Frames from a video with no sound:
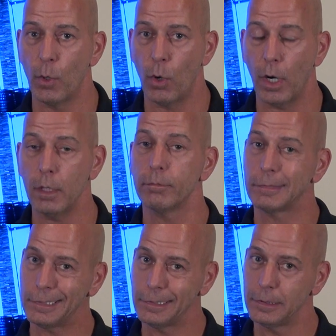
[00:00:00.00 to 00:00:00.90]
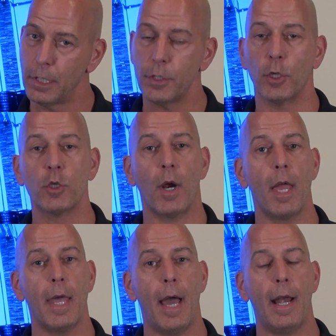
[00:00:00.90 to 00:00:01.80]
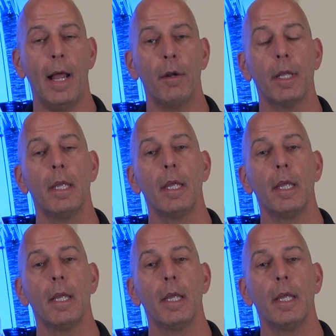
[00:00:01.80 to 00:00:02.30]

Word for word: more. So try that out.